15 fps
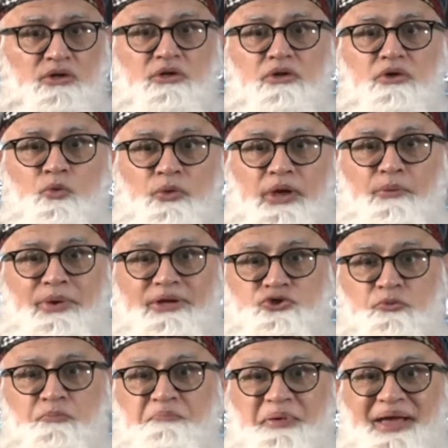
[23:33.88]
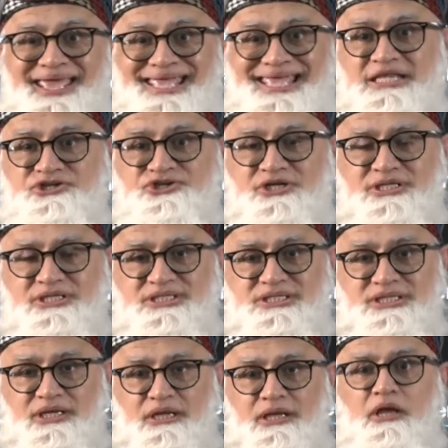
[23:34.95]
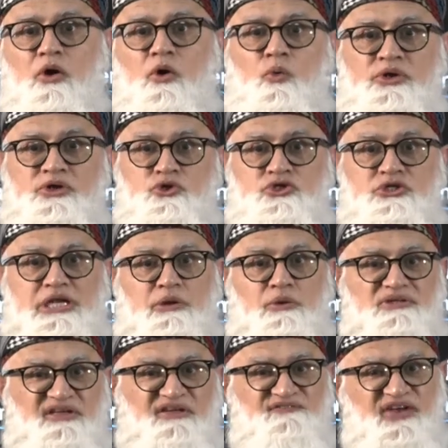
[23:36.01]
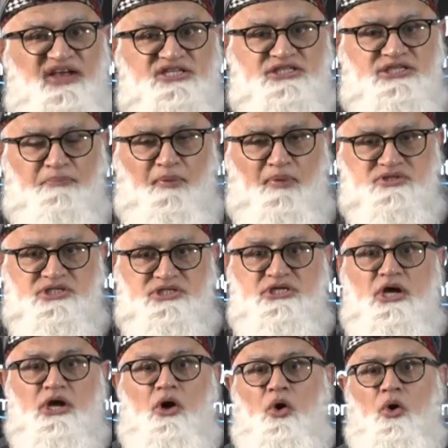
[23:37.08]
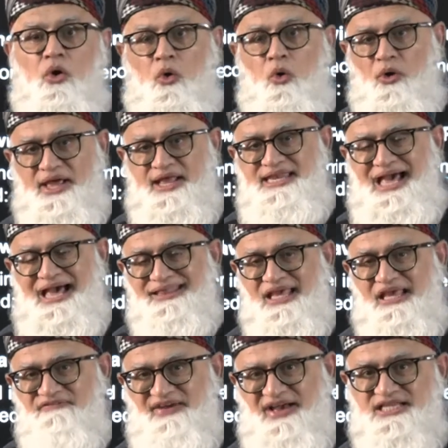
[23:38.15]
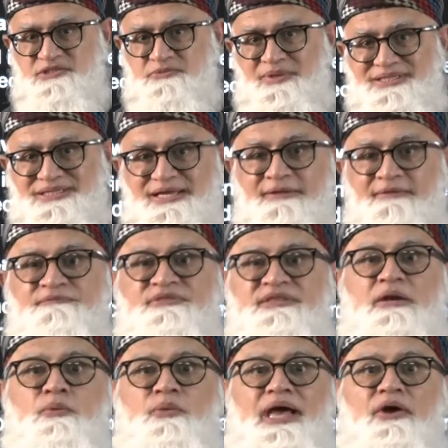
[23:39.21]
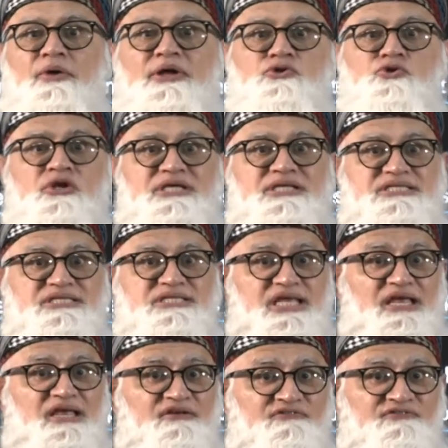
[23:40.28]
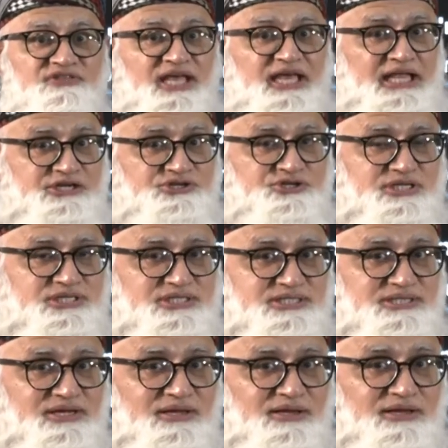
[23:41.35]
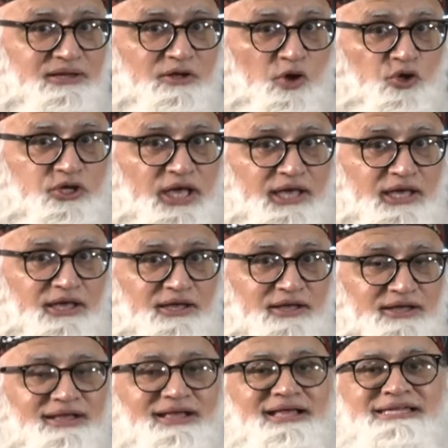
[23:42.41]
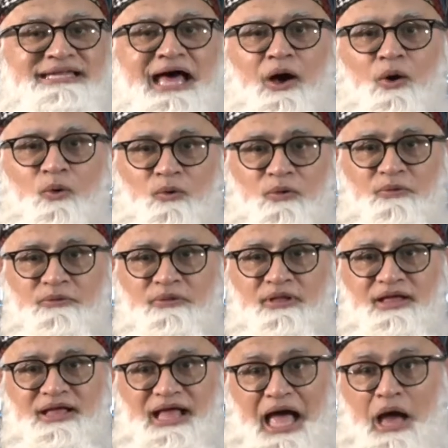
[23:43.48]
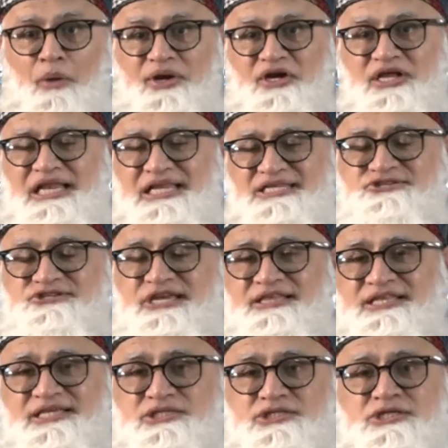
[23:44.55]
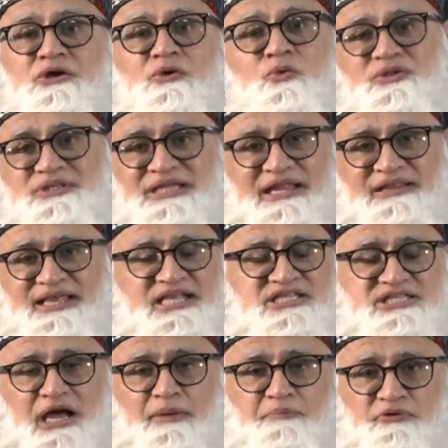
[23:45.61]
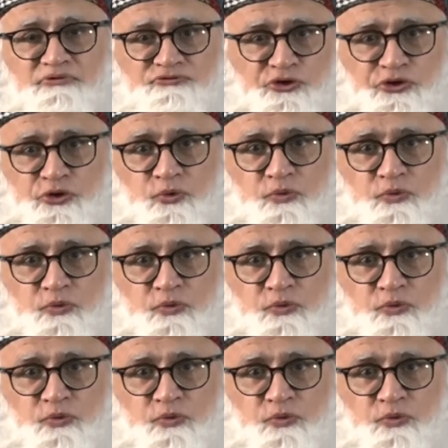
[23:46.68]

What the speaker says: where we're to pay interest. When you're dealing with a fixed deposit or any other investment, then we are going to receive the interest. Okay, now I want to illustrate this with another example for you.